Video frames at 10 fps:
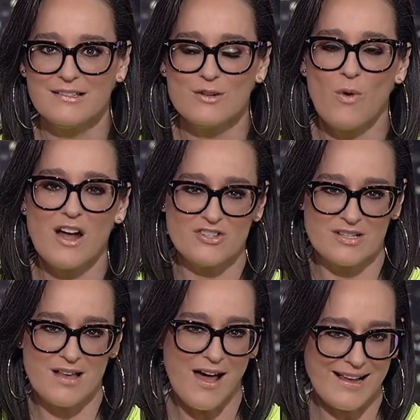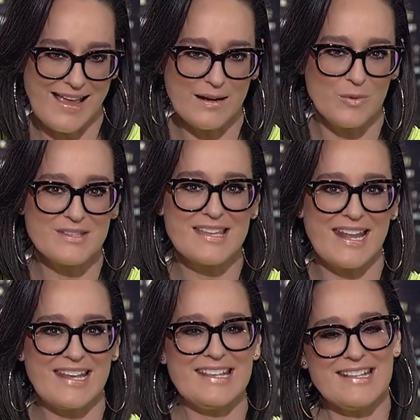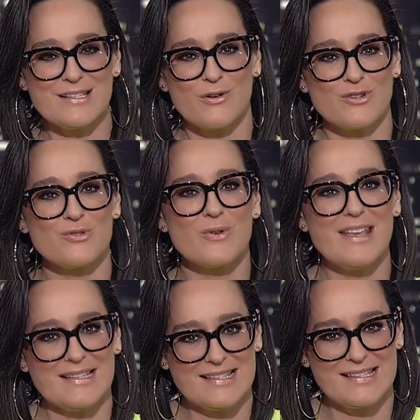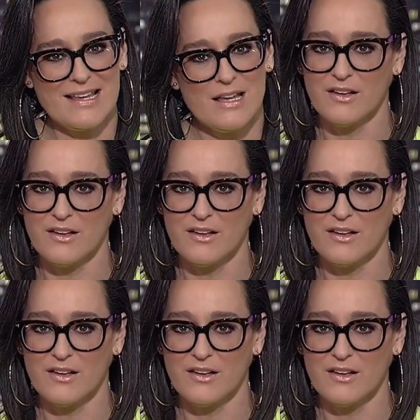To watch exotic animals getting Easter treats.